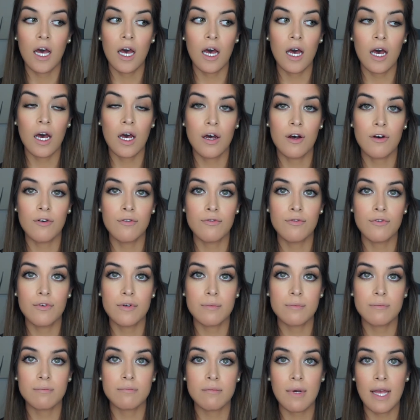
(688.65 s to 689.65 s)
of
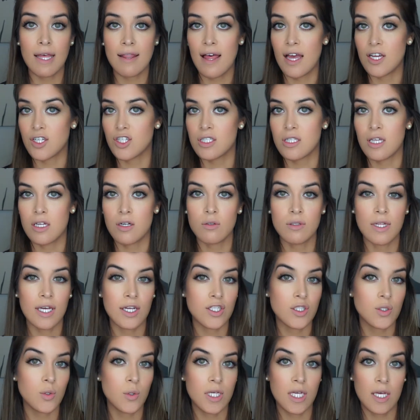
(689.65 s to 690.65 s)
my lashes. I don't like
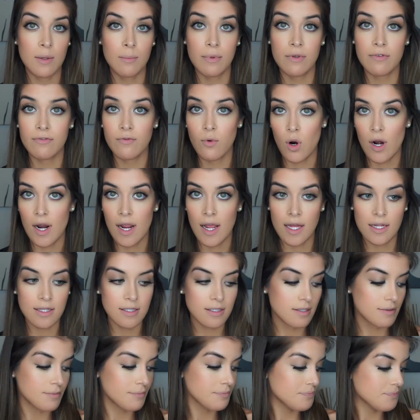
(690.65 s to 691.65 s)
doing it
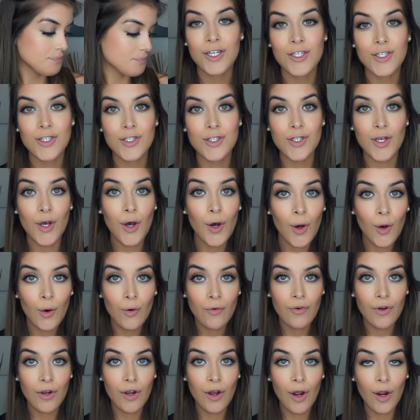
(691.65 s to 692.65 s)
beforehand. So
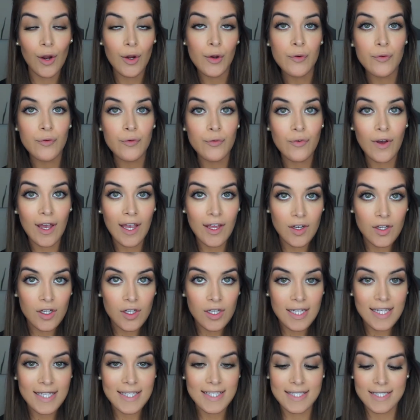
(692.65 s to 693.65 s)
for our
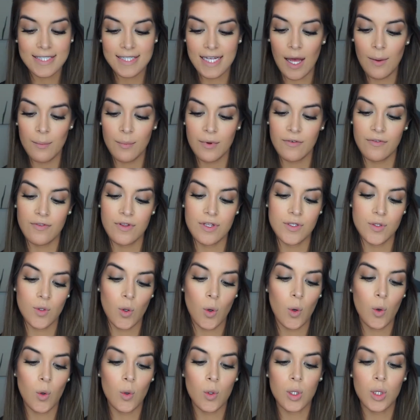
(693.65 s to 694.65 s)
final step of this
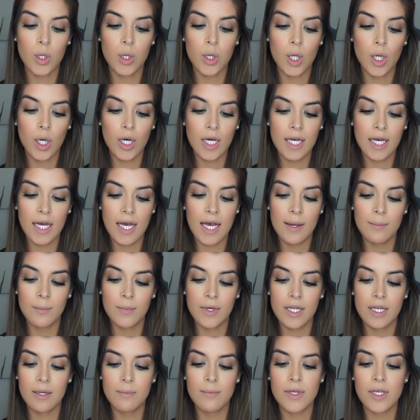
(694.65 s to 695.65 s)
whole look, I'm
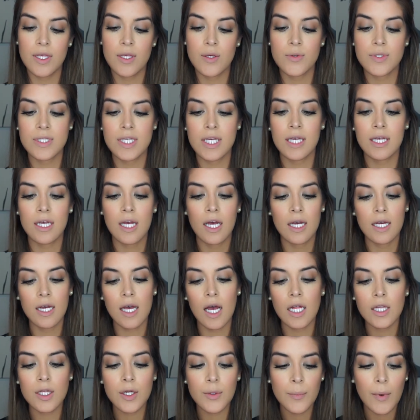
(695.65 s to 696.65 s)
going to be using
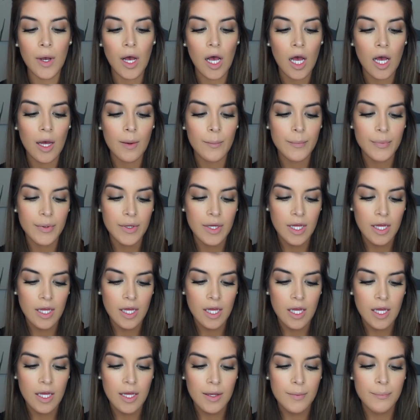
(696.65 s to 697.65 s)
ColourPop
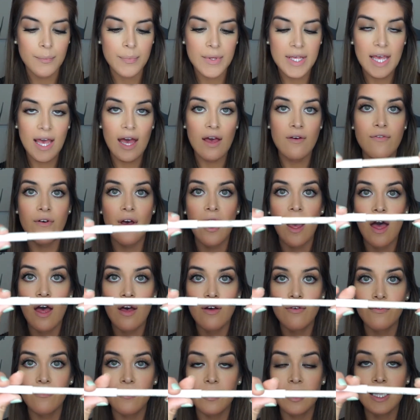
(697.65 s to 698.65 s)

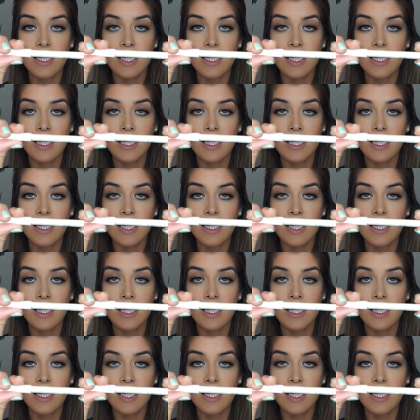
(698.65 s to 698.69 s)
BFF